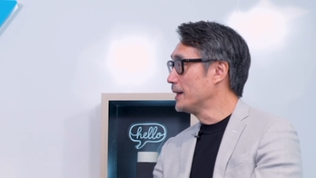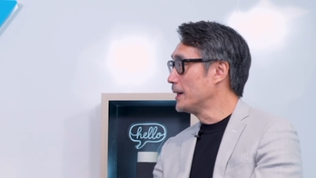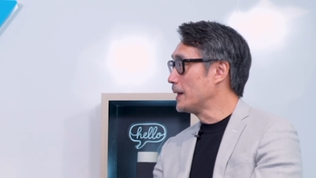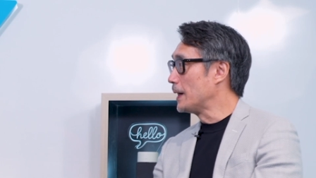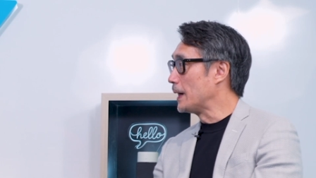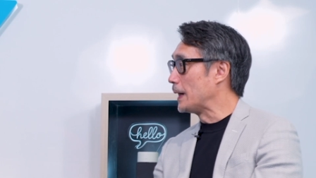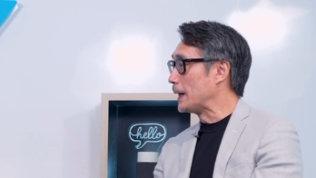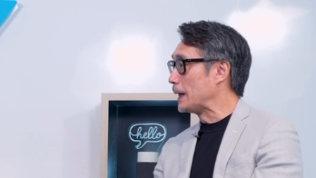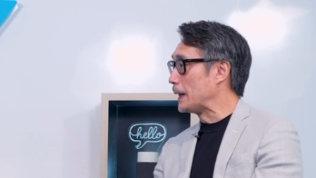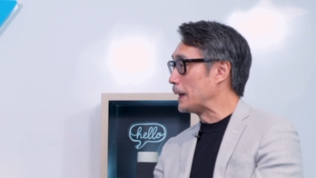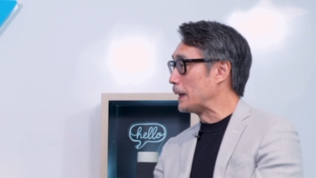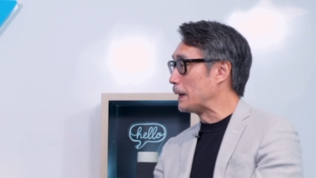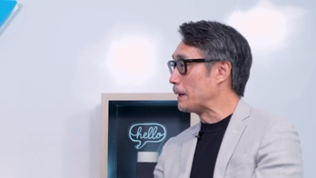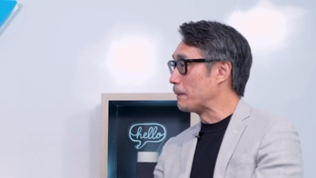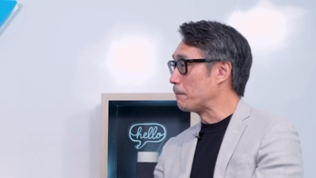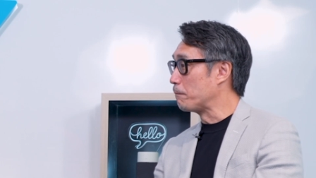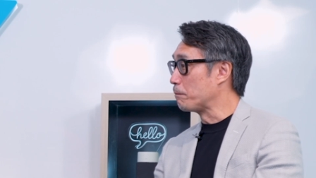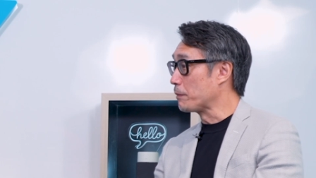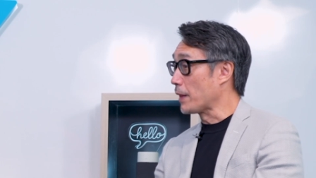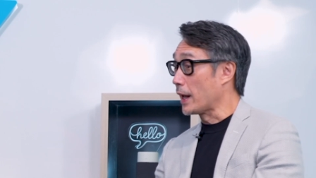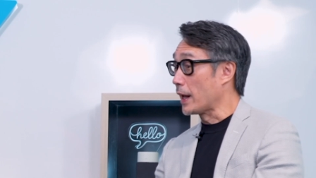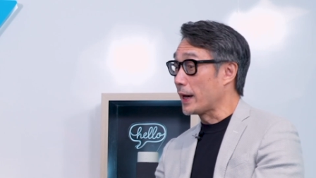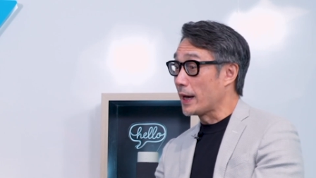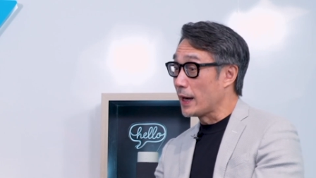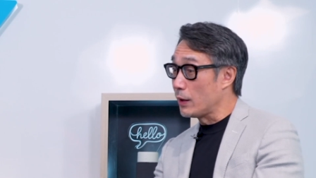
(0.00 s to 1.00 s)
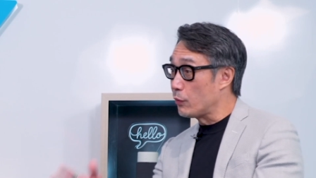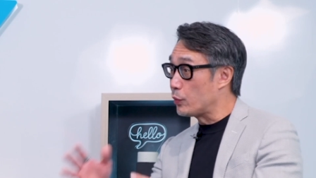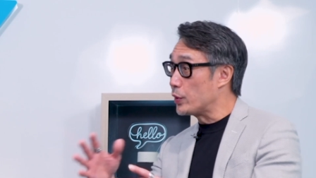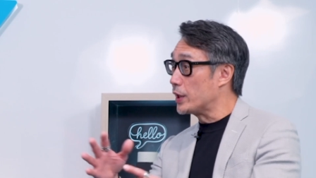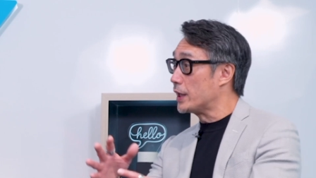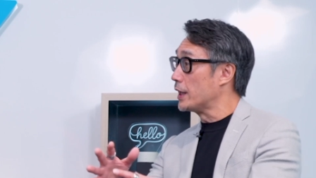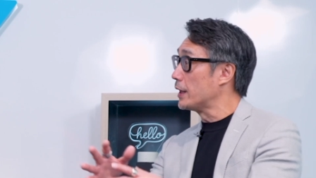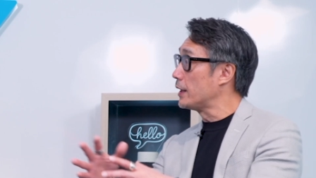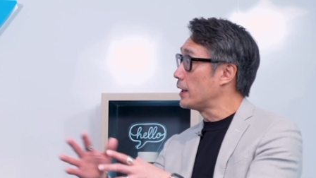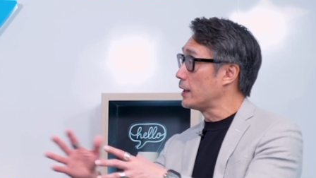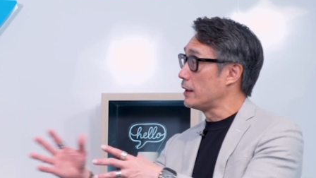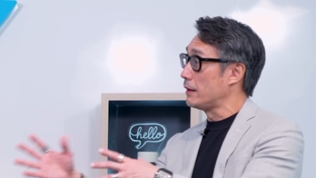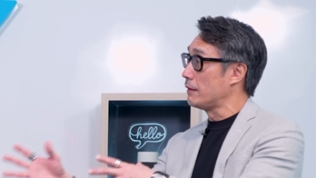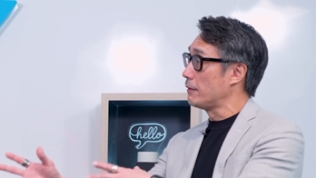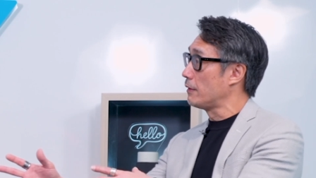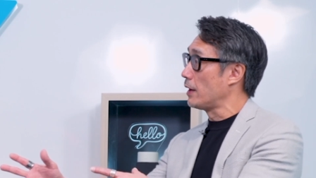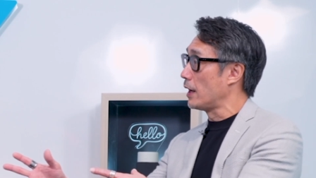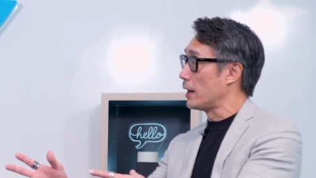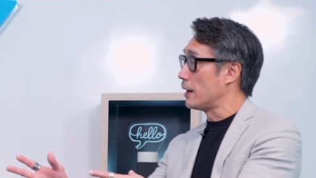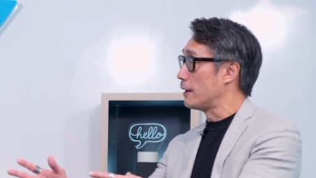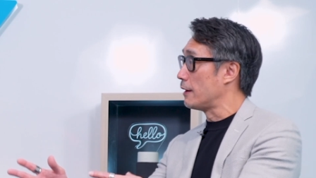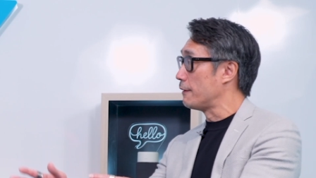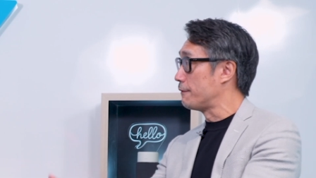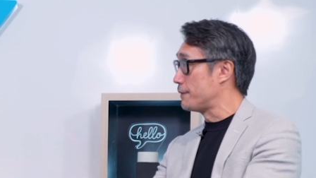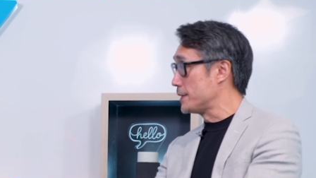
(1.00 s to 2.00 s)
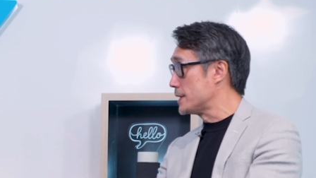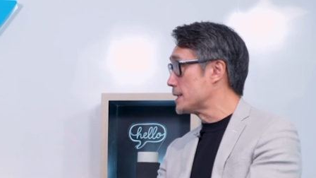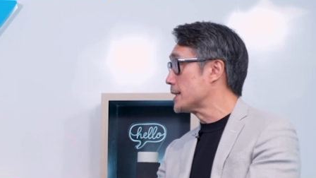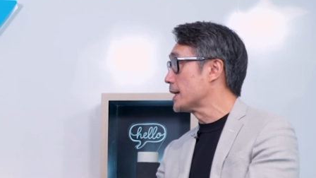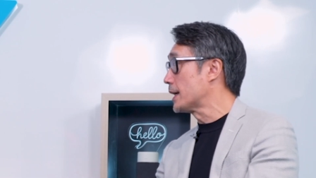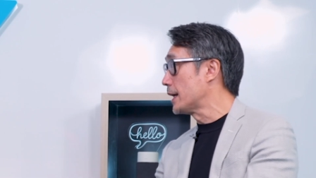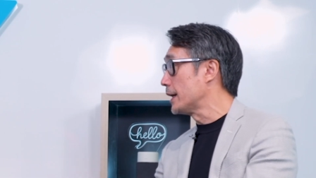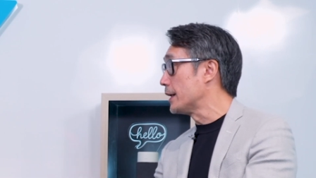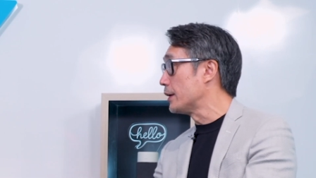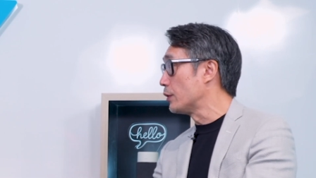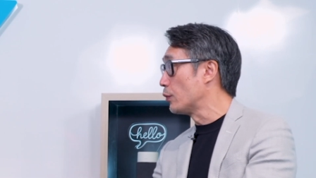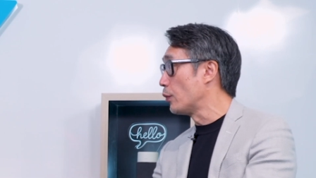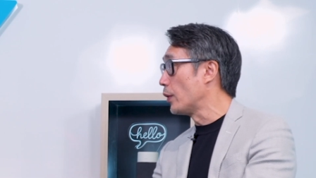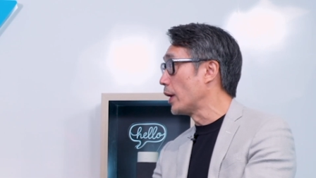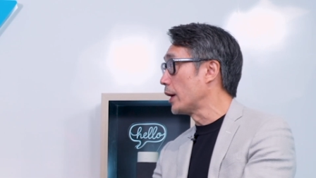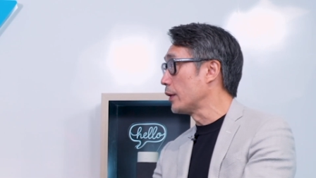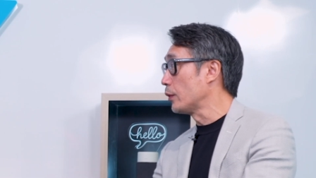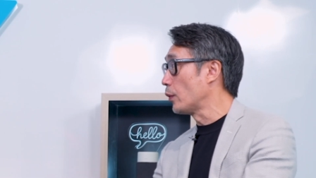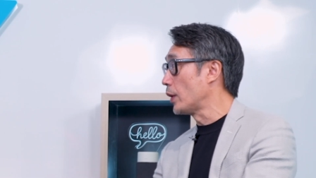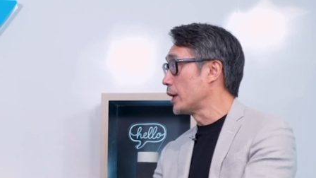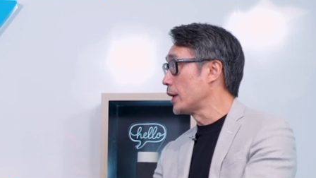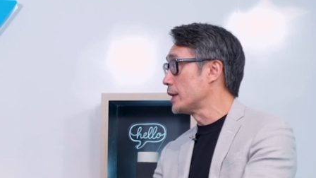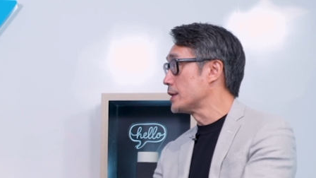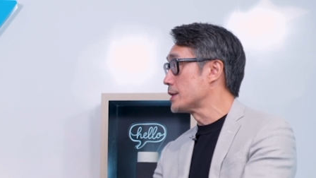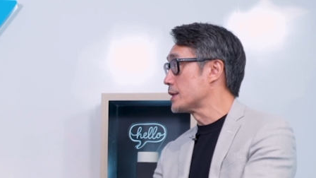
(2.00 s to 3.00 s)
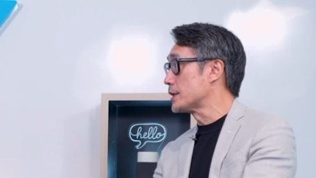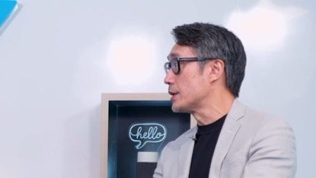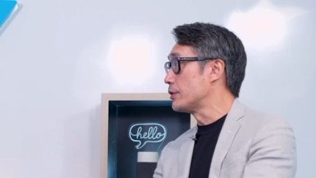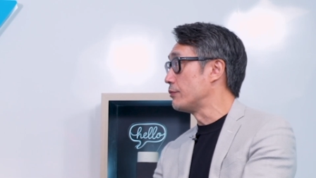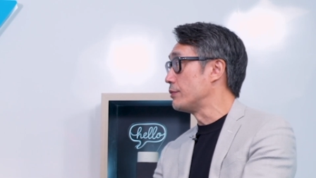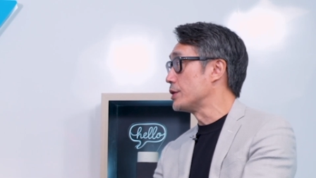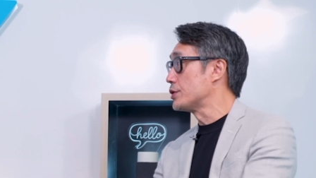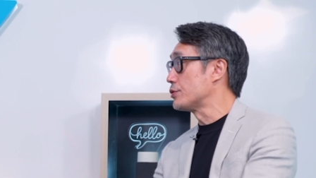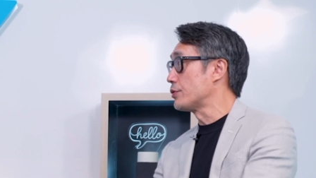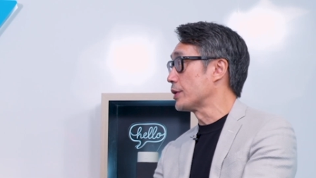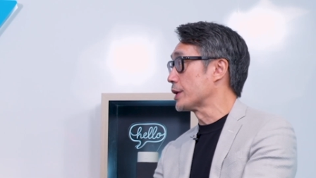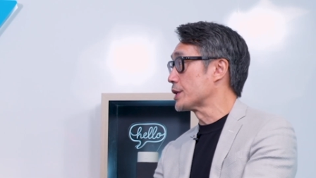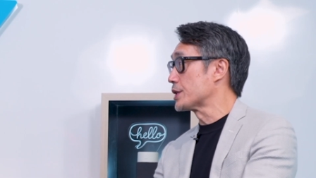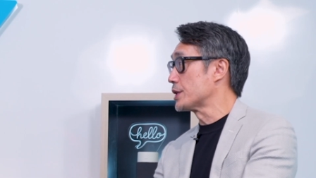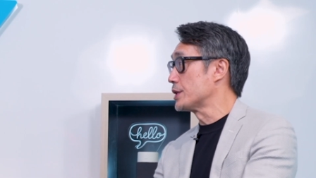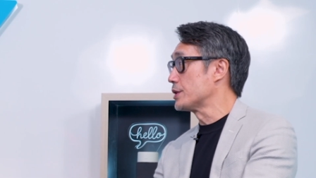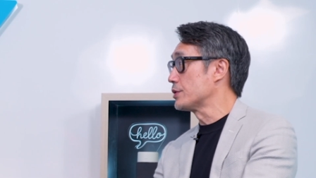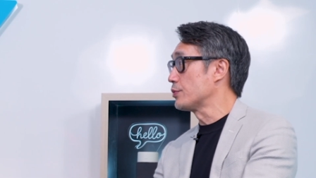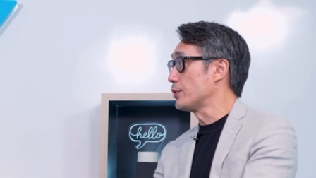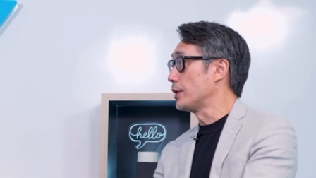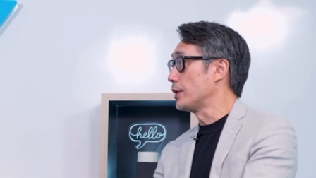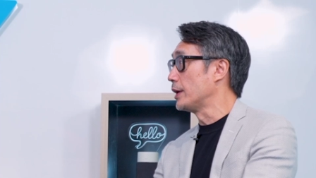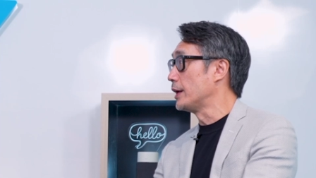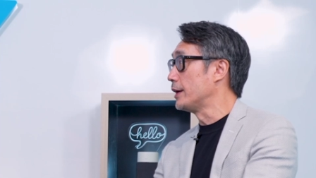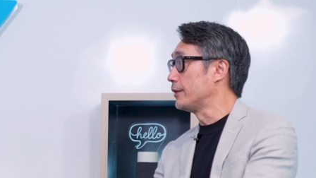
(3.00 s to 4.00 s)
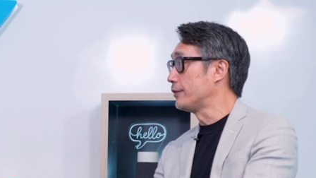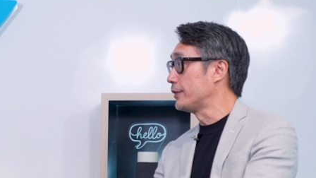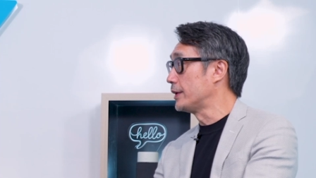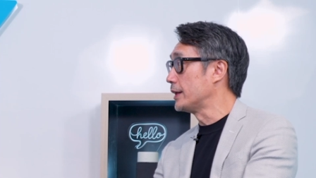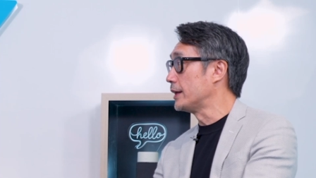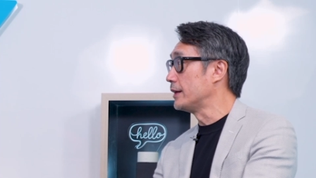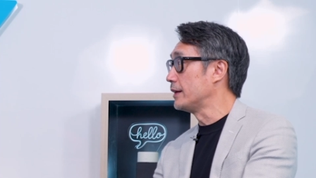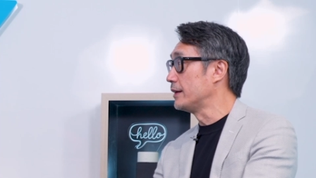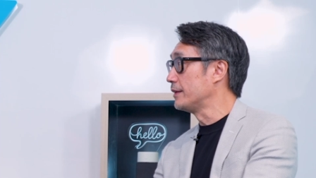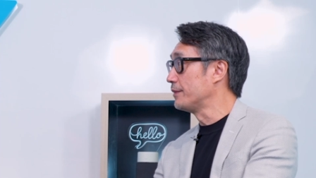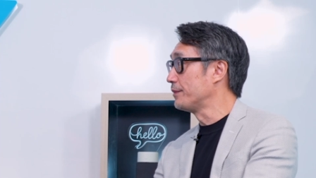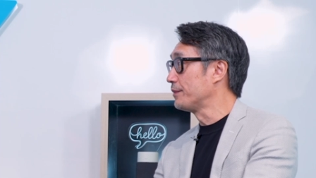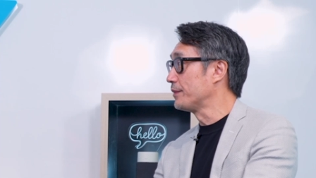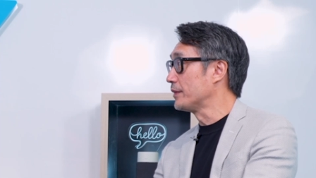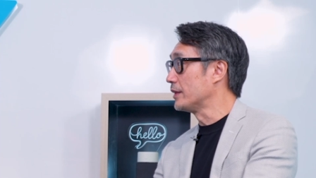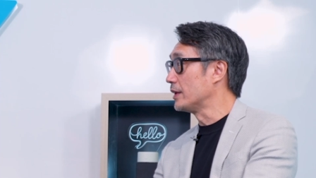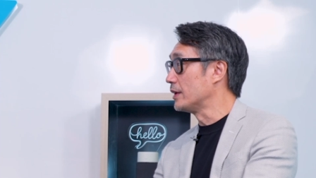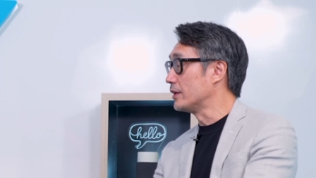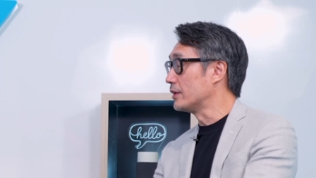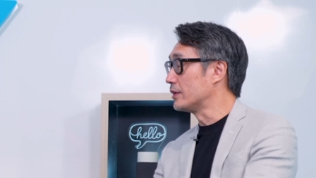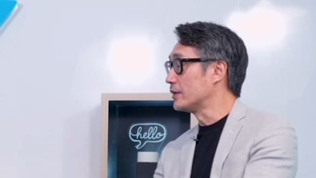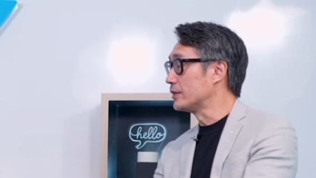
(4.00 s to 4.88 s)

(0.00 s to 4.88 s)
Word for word: Um, and then we did it uh, physically once the restrictions were lifted. You know? yeah.